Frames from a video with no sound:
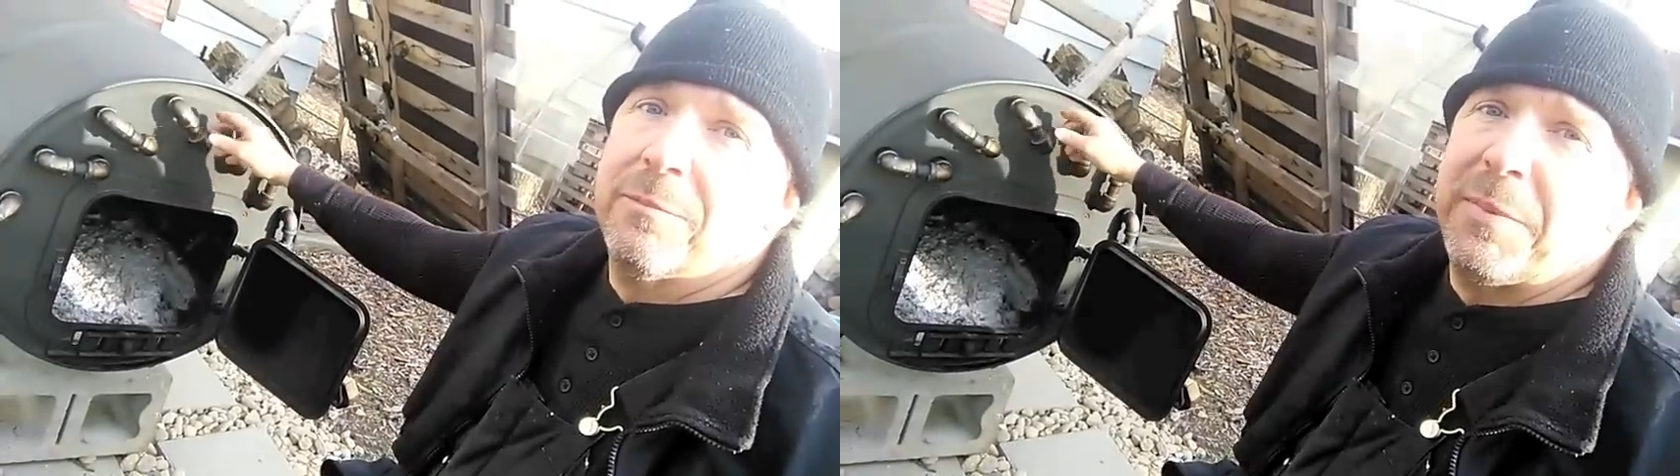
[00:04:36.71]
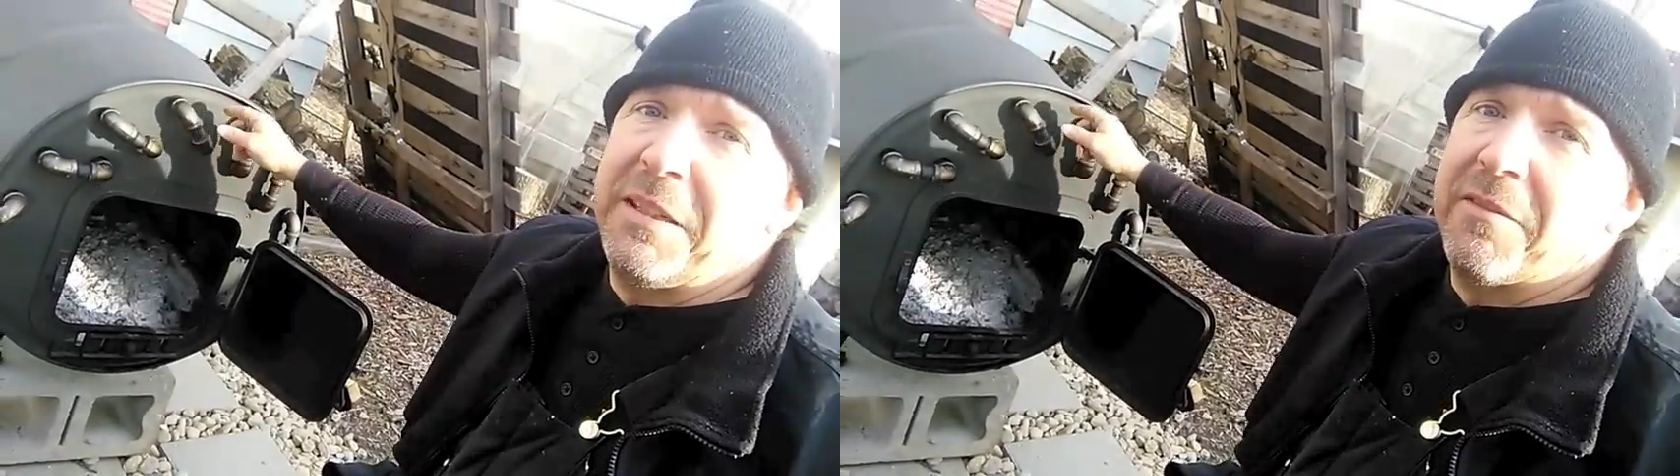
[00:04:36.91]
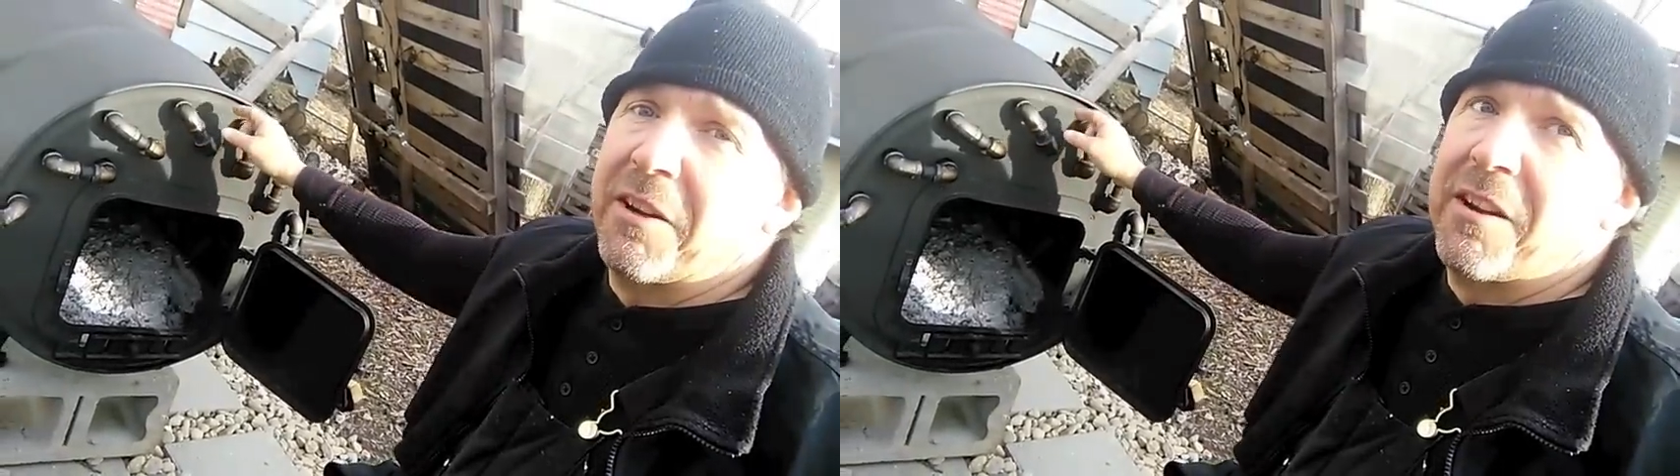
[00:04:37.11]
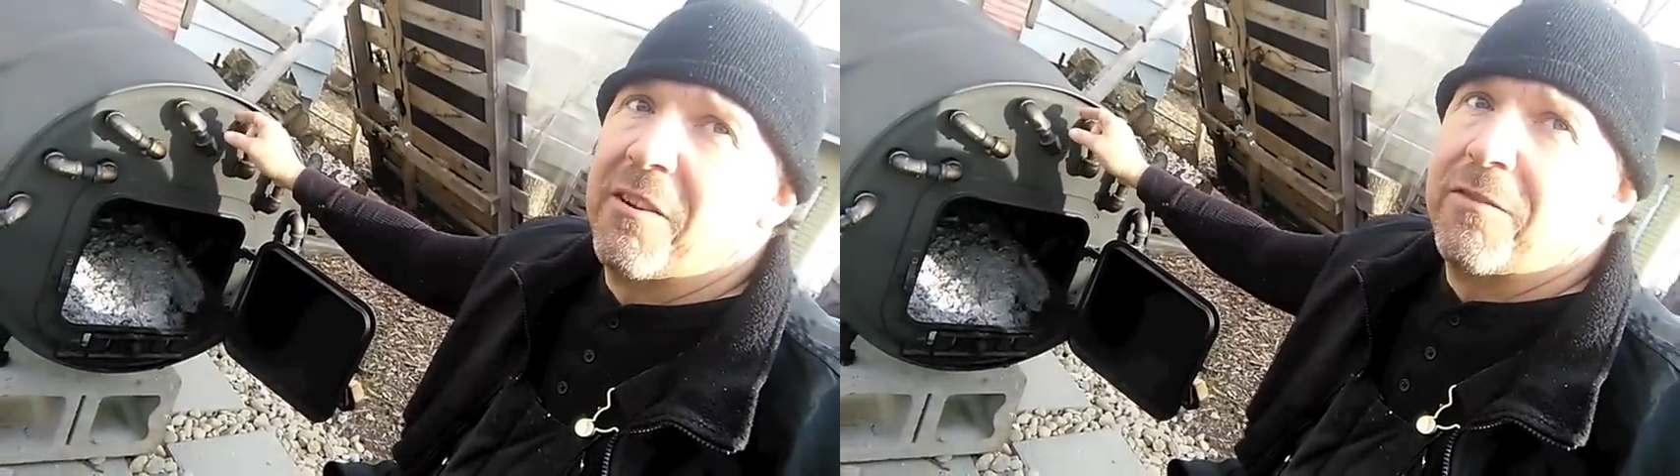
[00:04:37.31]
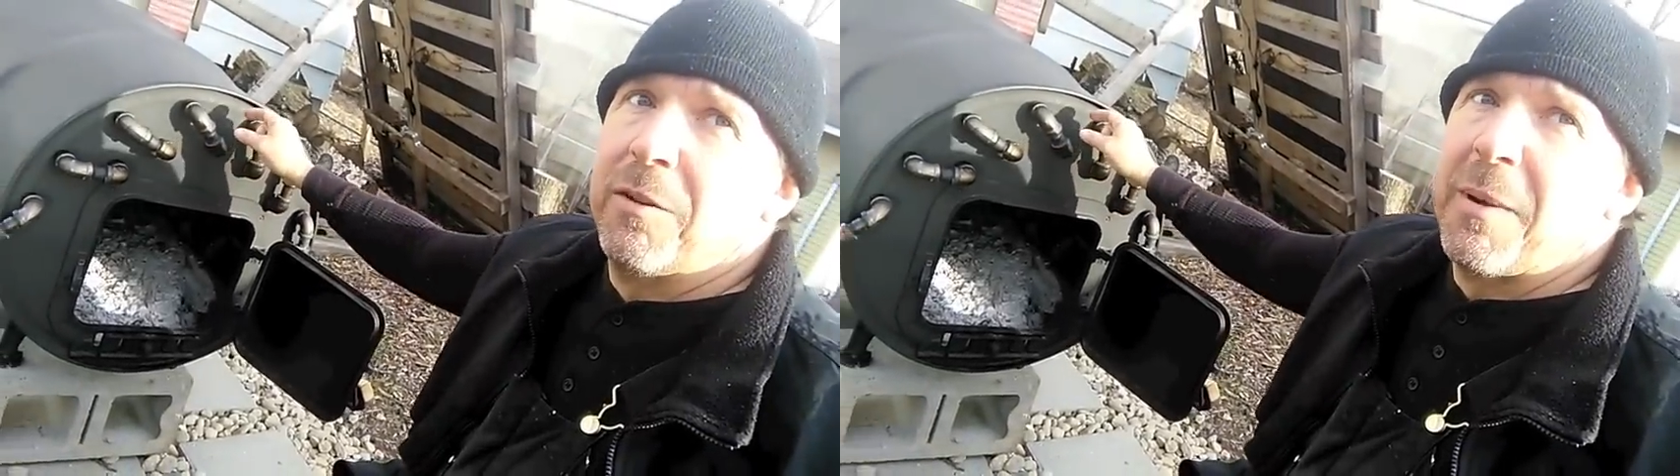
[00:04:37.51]
be very
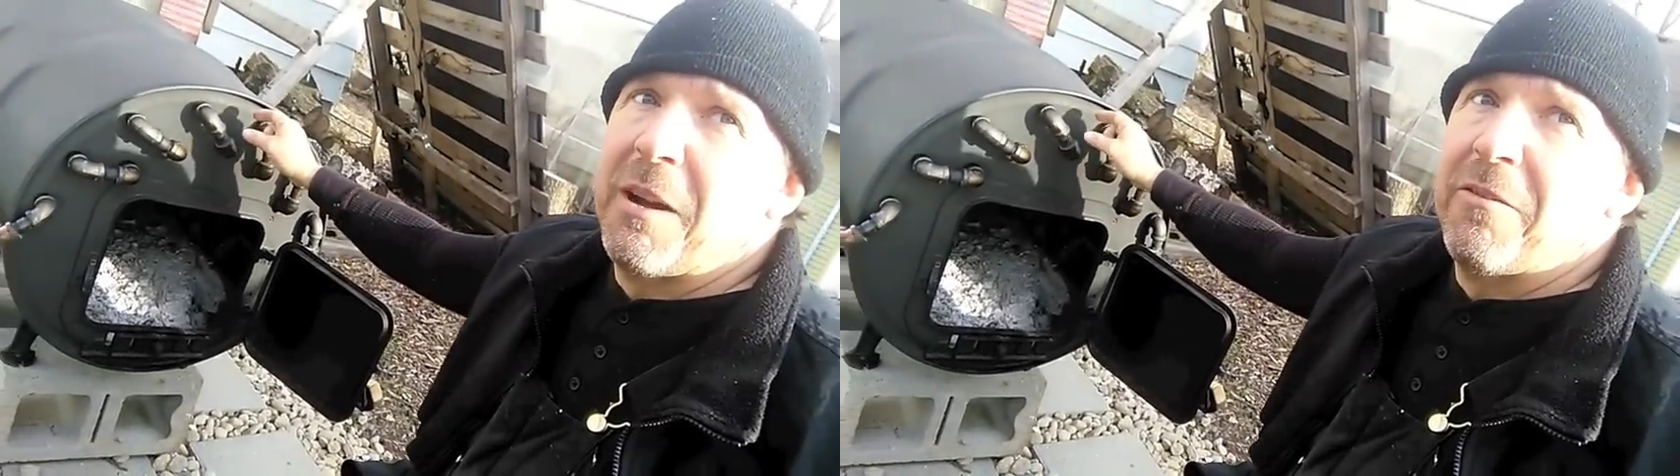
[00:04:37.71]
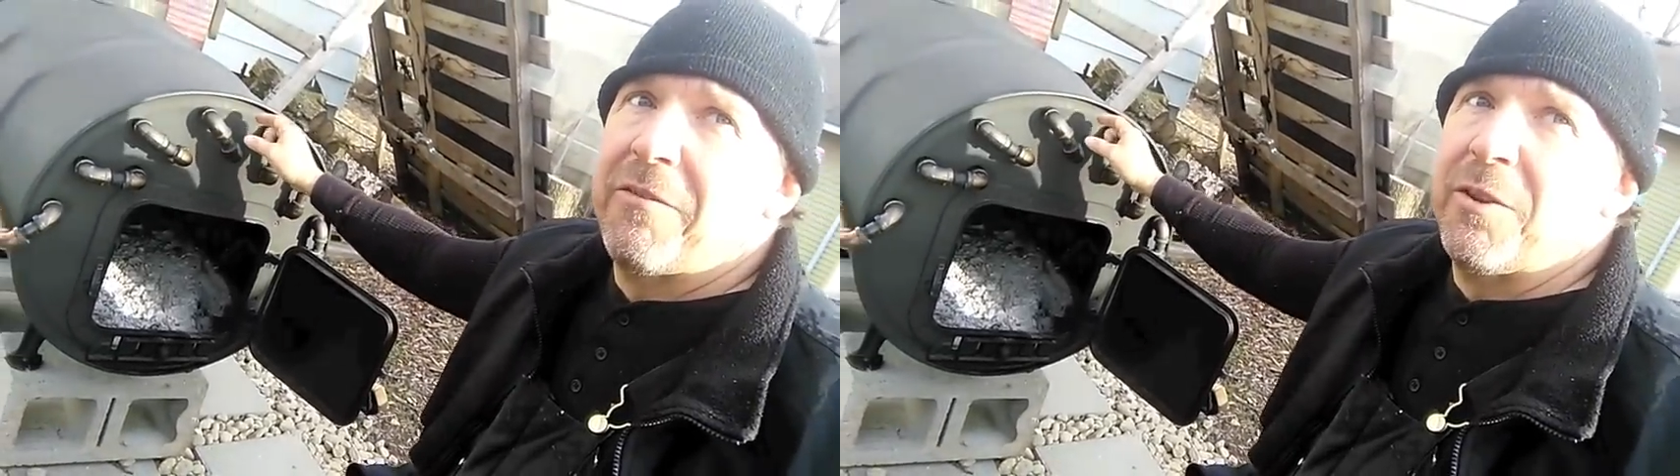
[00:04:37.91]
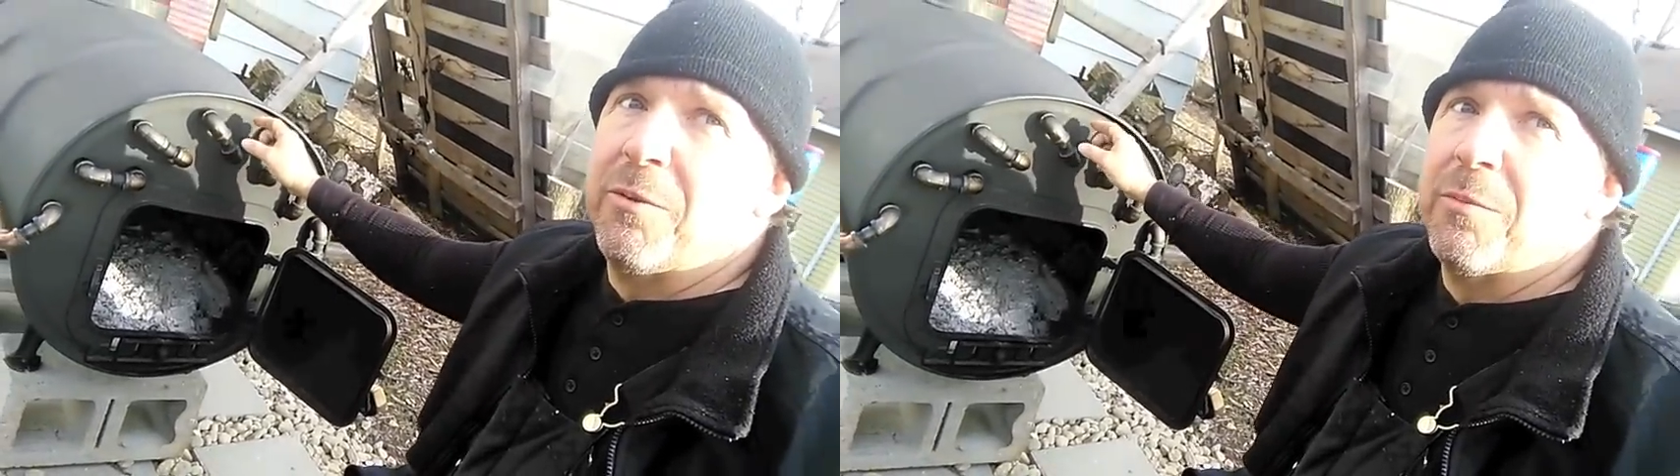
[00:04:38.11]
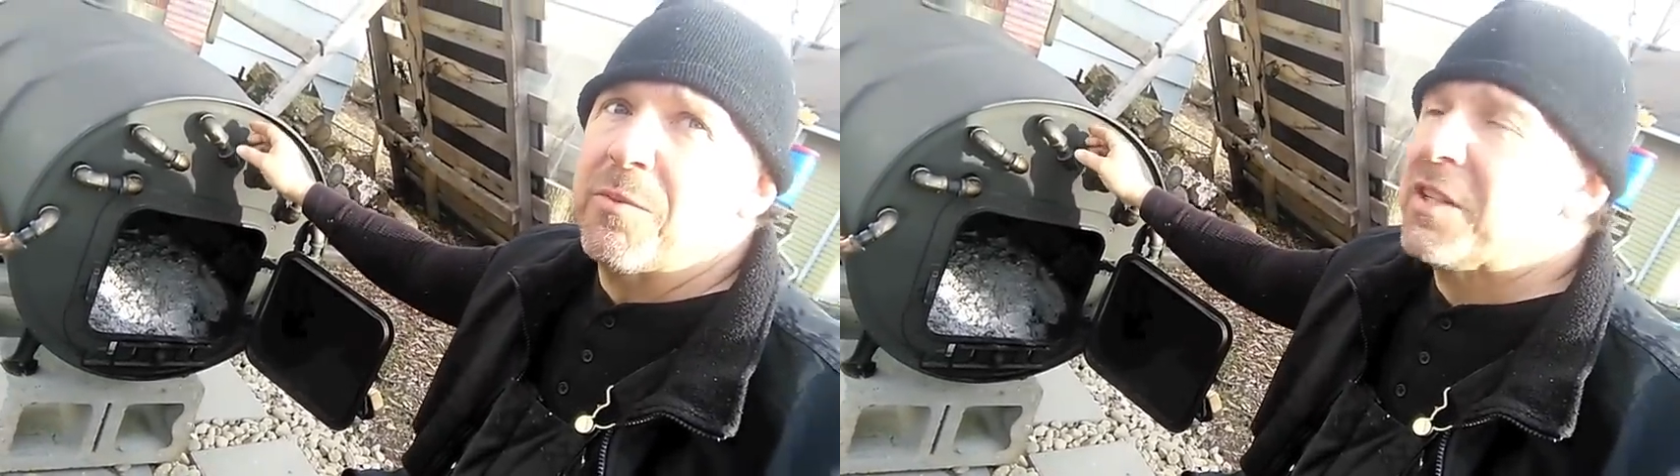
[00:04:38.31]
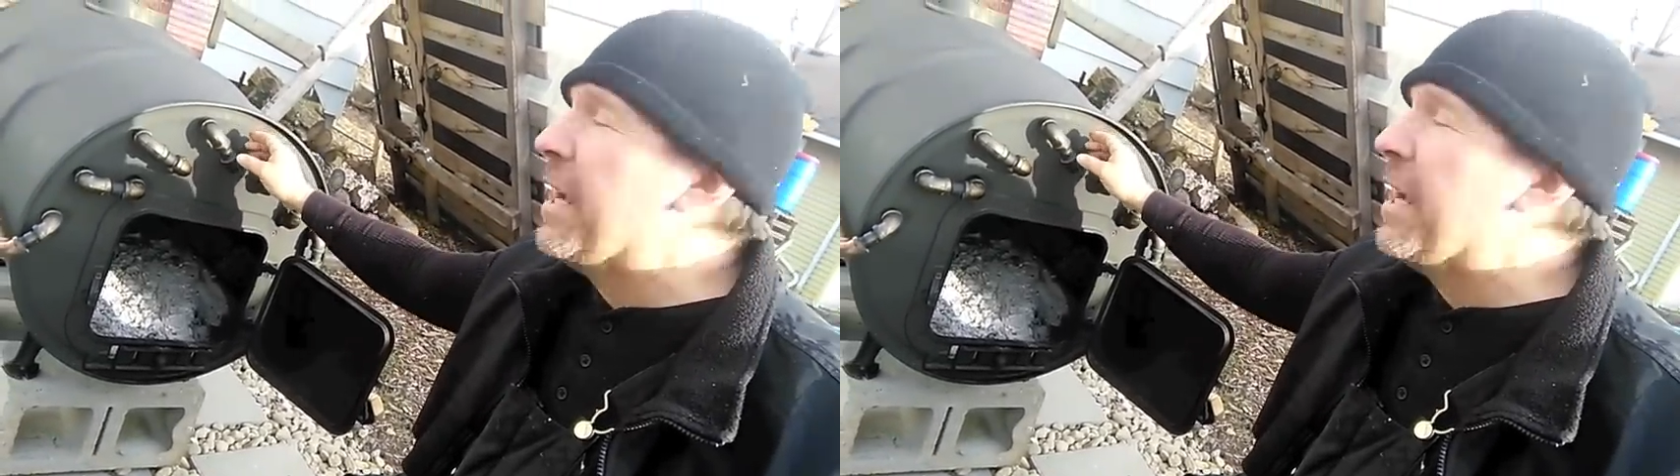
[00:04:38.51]
careful about fumes.